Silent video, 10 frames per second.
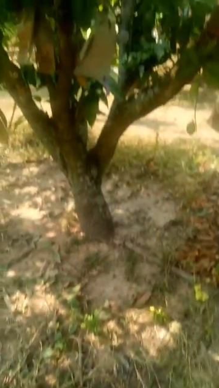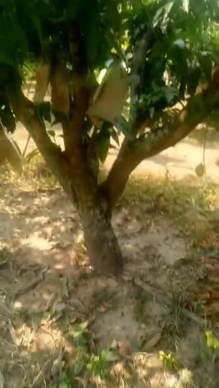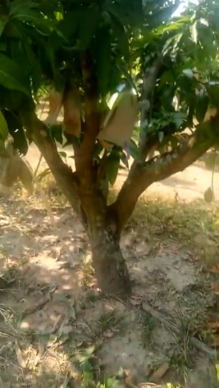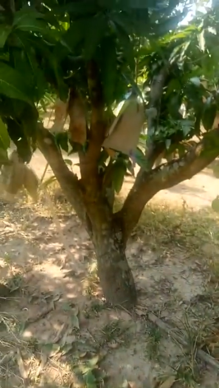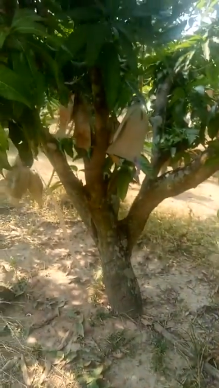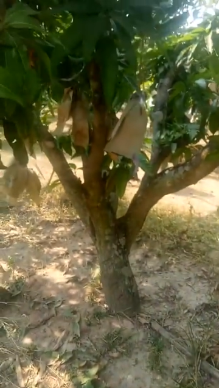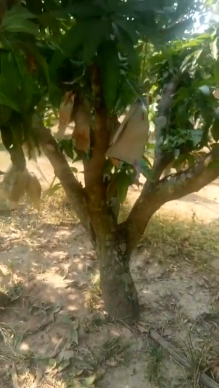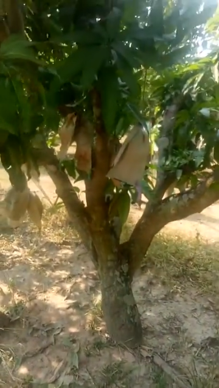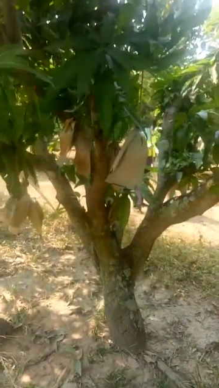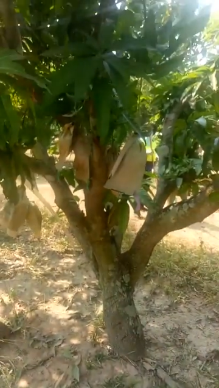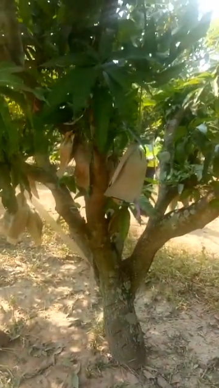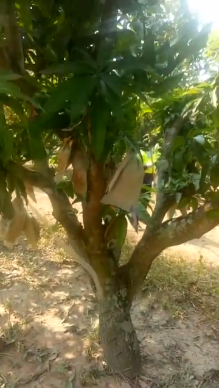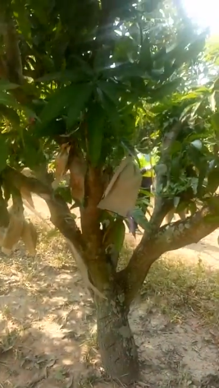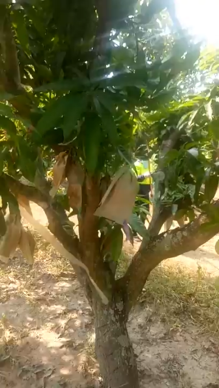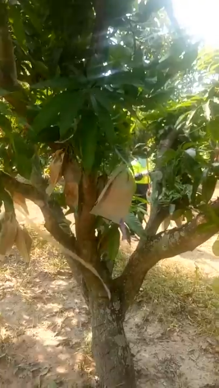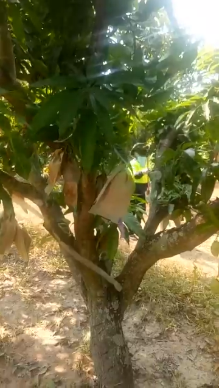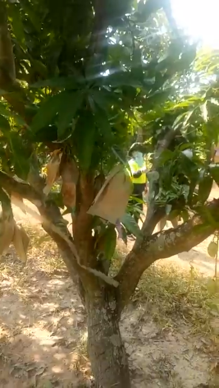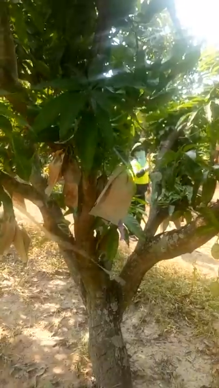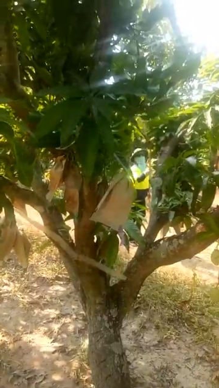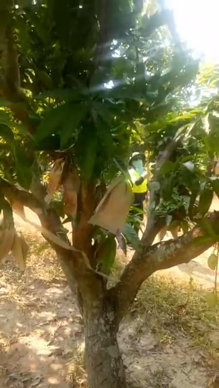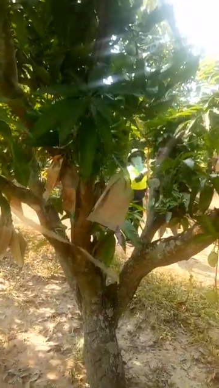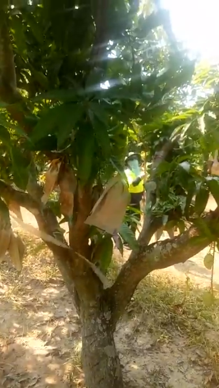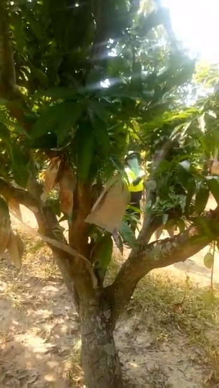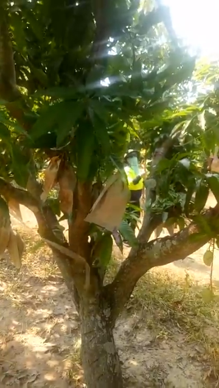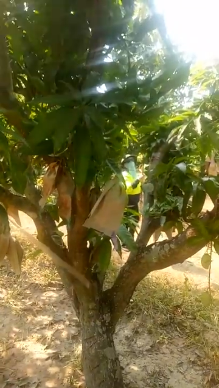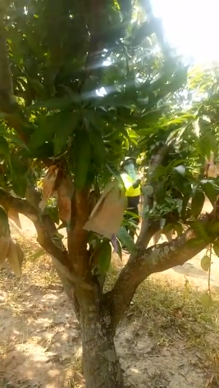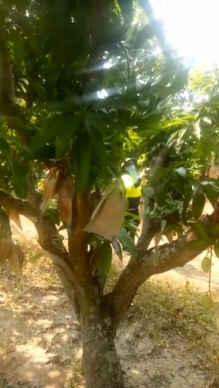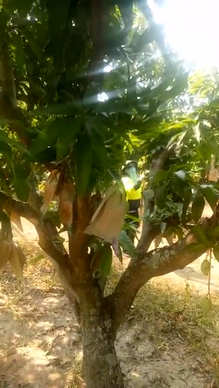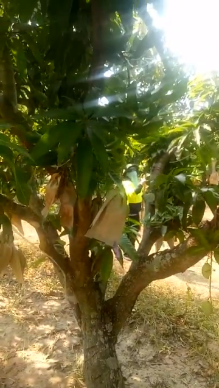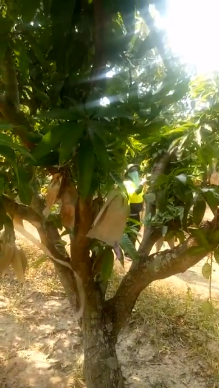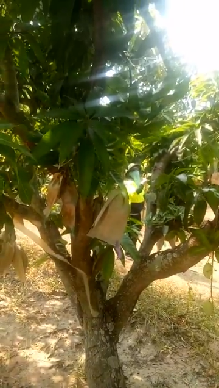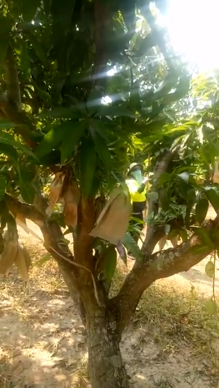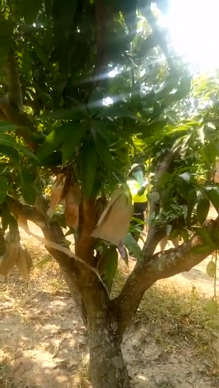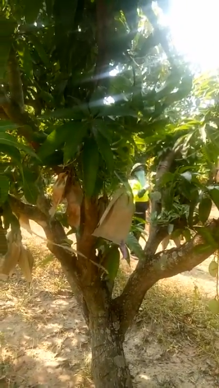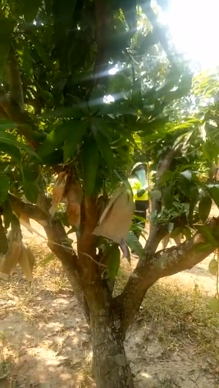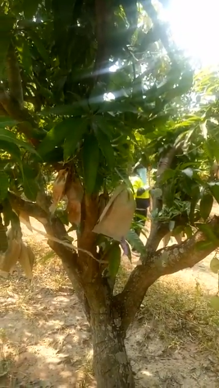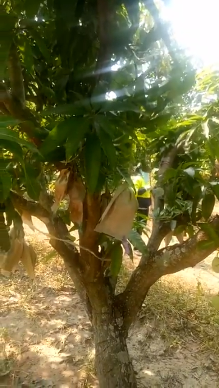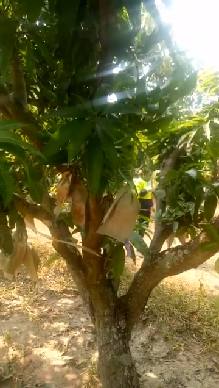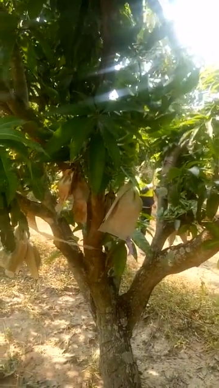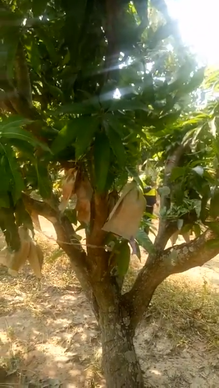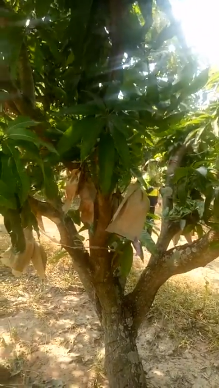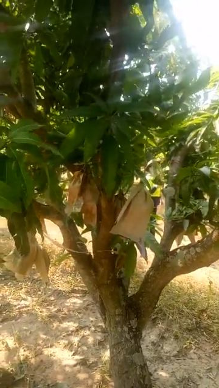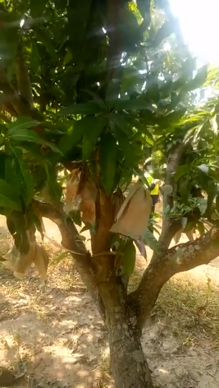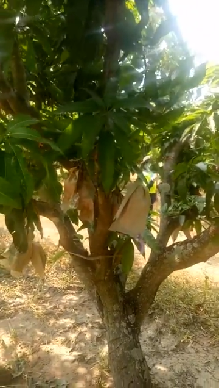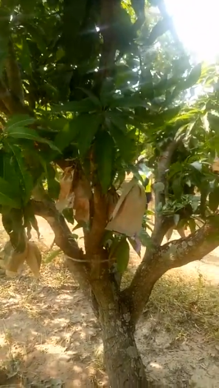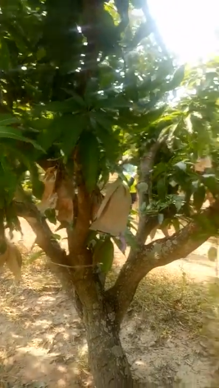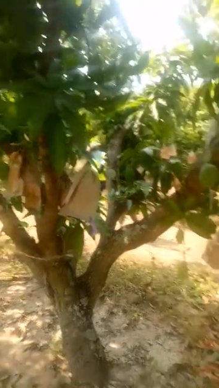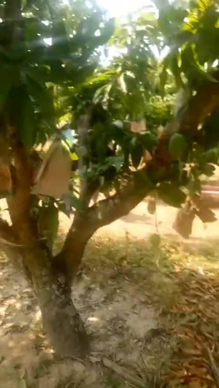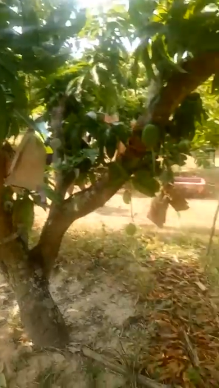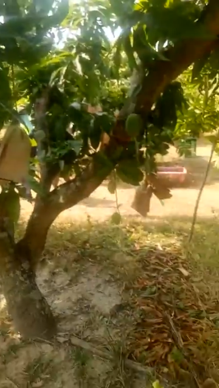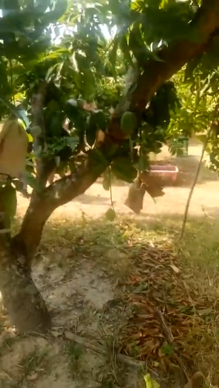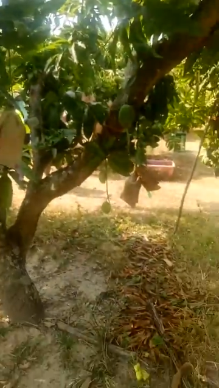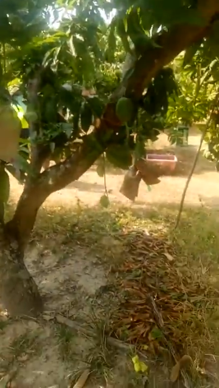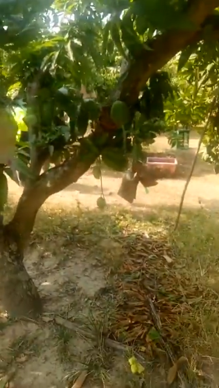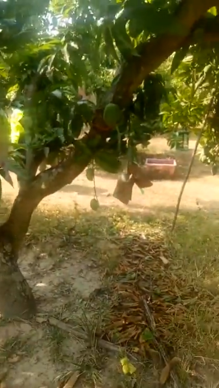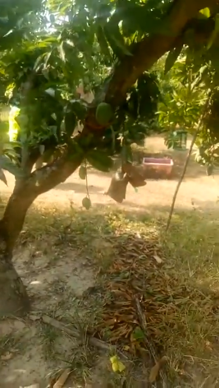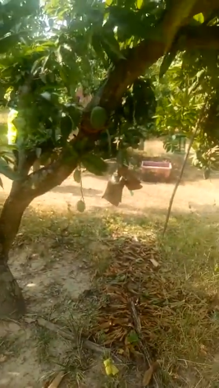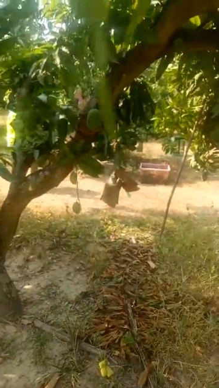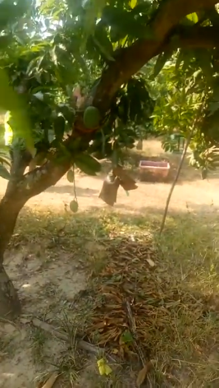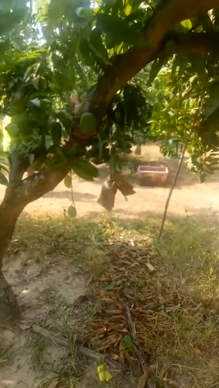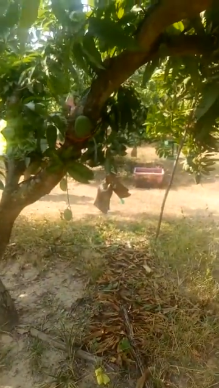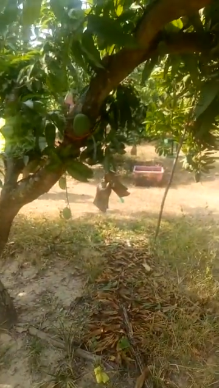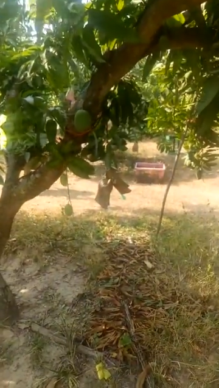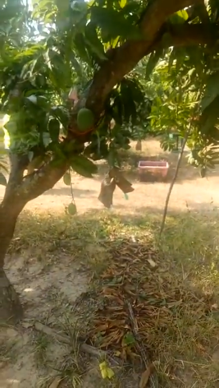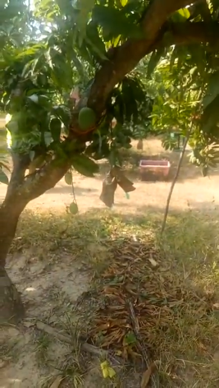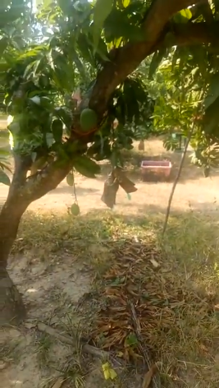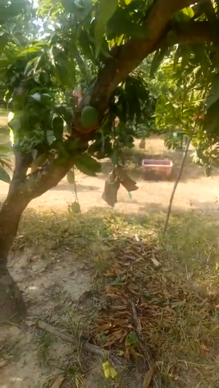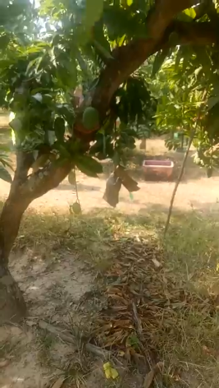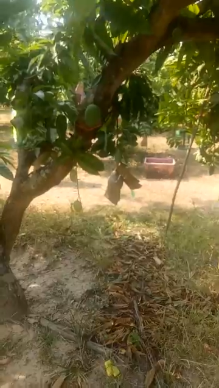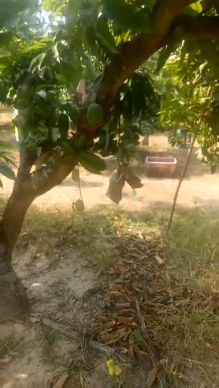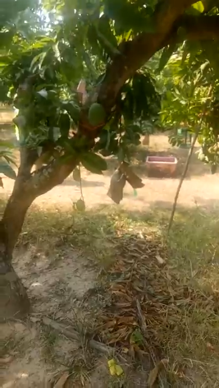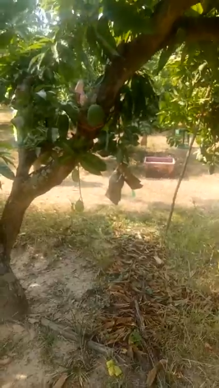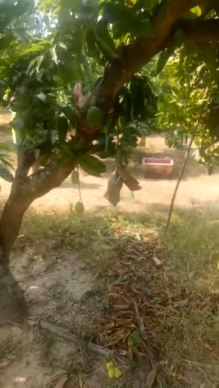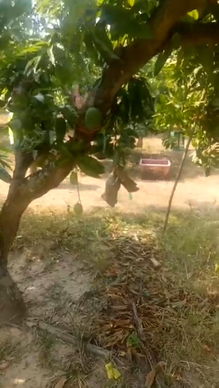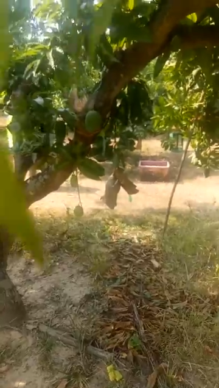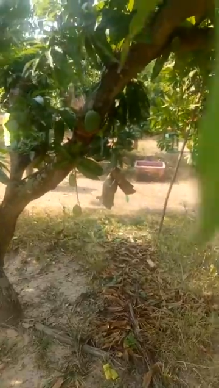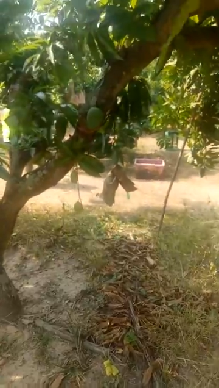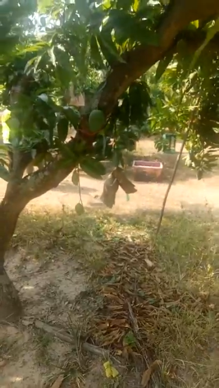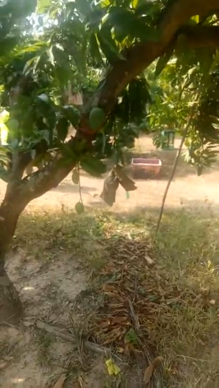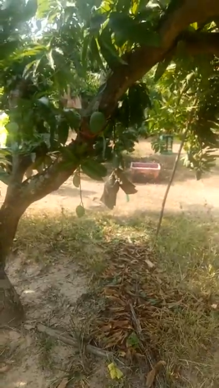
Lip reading: Nobody's mouth can be seen.